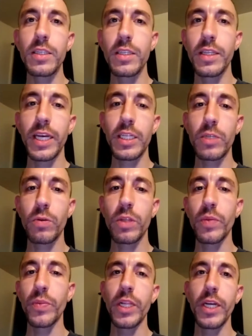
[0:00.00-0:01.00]
That's what the
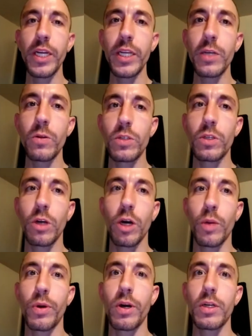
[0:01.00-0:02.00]
millennials are a
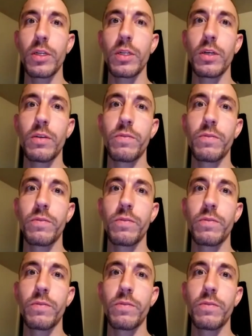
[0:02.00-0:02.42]
product of